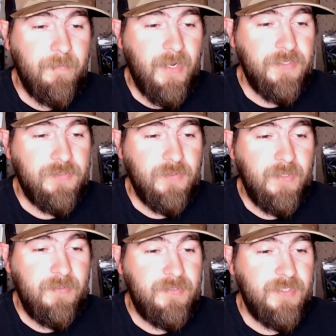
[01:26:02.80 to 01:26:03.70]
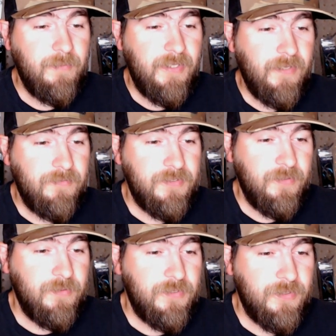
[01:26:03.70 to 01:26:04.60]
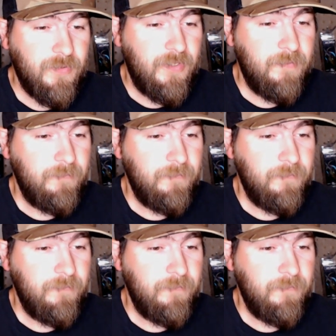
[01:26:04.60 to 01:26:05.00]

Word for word: not streaming, somebody else is going to stream.